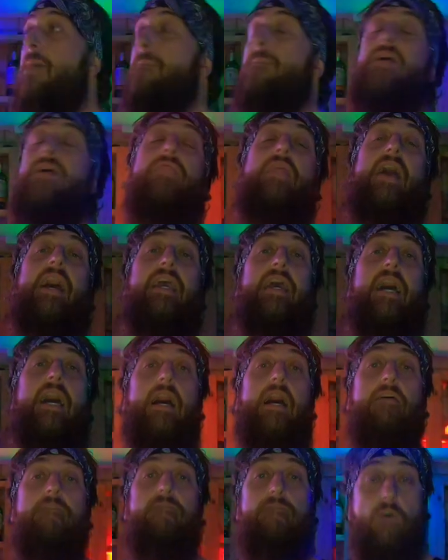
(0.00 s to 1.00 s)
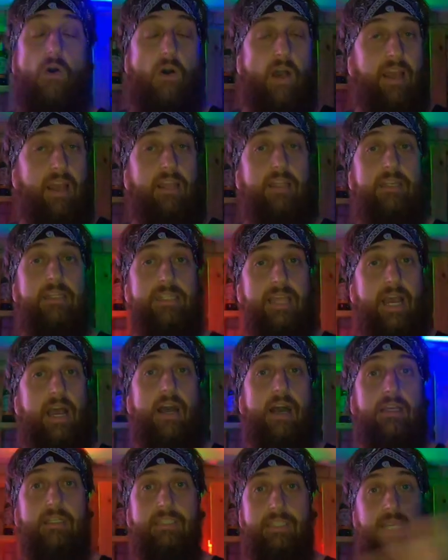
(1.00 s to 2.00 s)
but they are violent
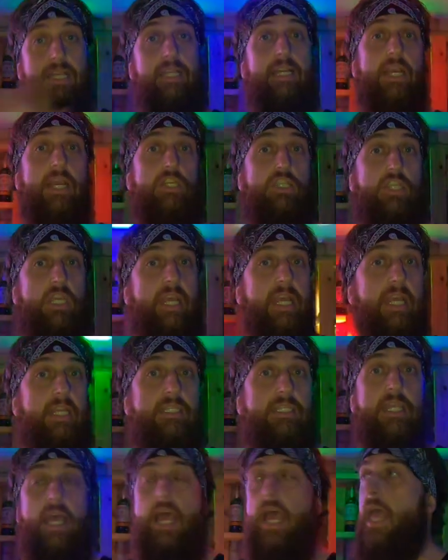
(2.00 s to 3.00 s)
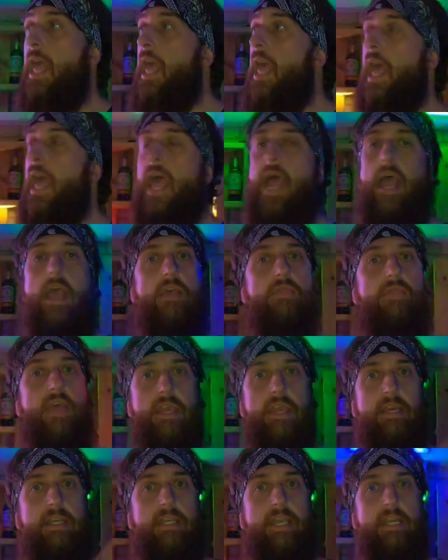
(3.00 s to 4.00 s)
young teenage kids and
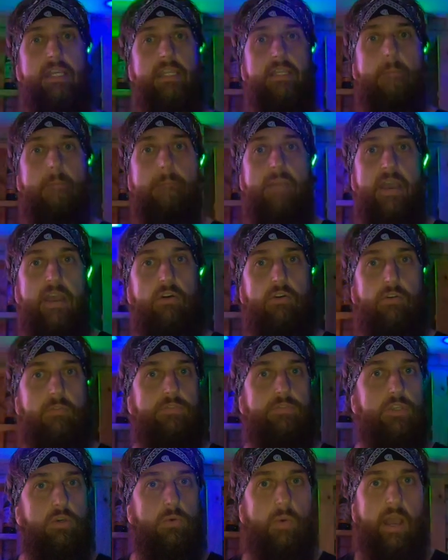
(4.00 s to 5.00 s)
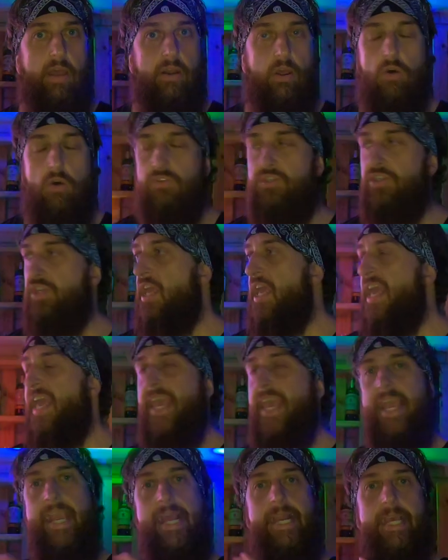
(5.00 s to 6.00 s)
they are getting the better of two adults.
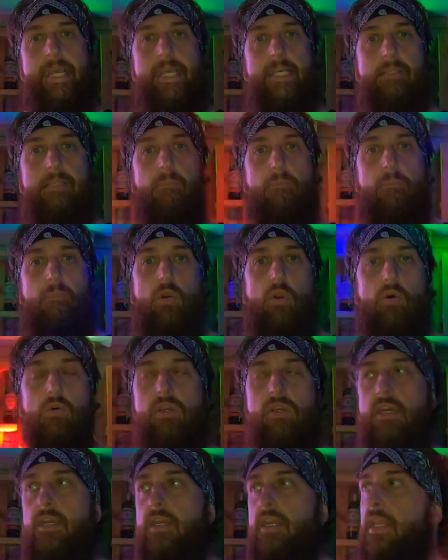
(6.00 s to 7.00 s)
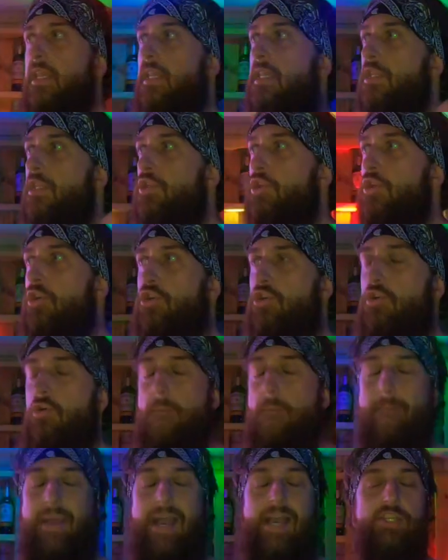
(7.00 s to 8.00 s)
It is brilliant. Could you
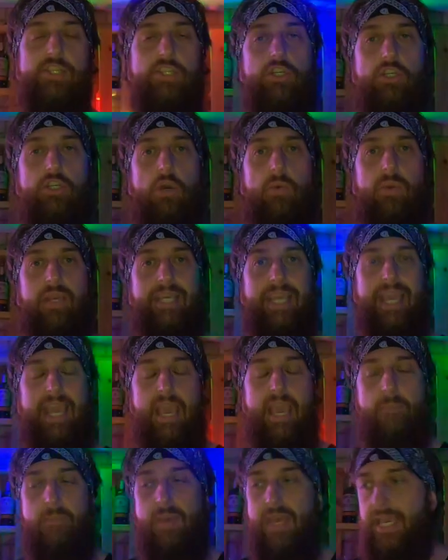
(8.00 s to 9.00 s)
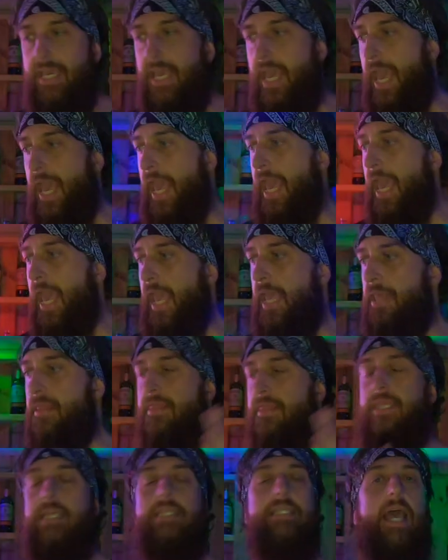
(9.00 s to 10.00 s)
imagine going camping and
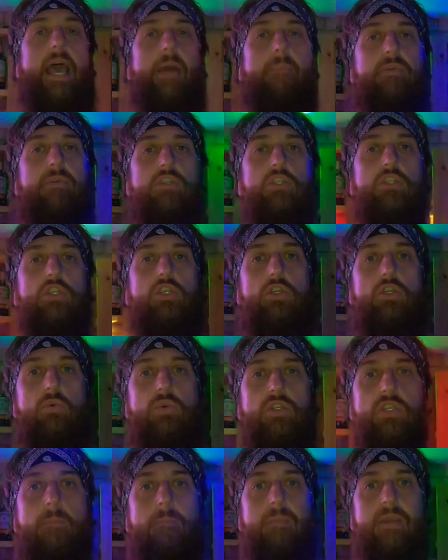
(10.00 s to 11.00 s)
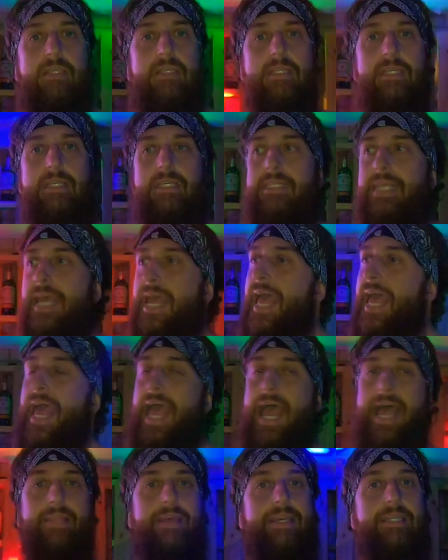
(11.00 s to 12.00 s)
this happens to you and your missus
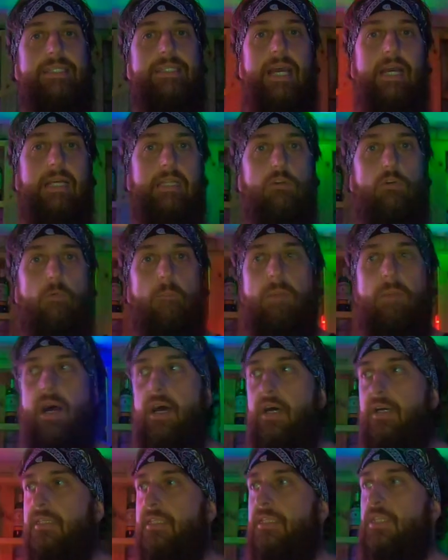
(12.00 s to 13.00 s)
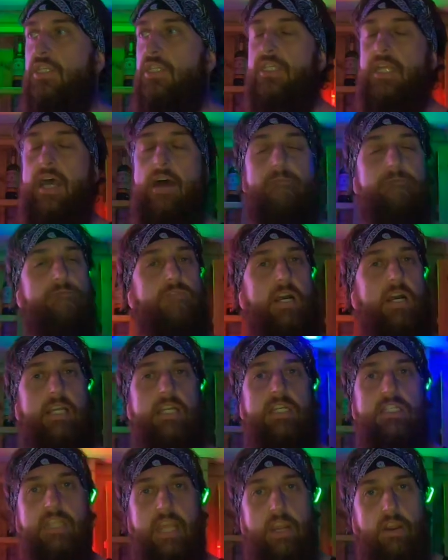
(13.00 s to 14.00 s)
and these young little punks just start fucking
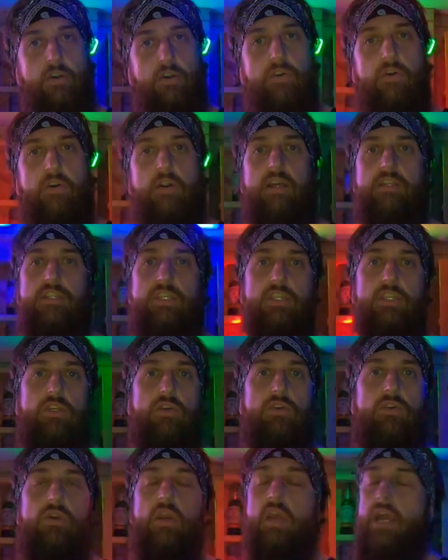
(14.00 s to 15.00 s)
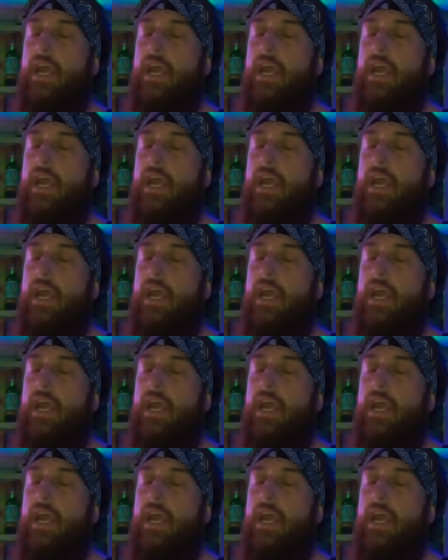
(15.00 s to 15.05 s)
terrorizing you?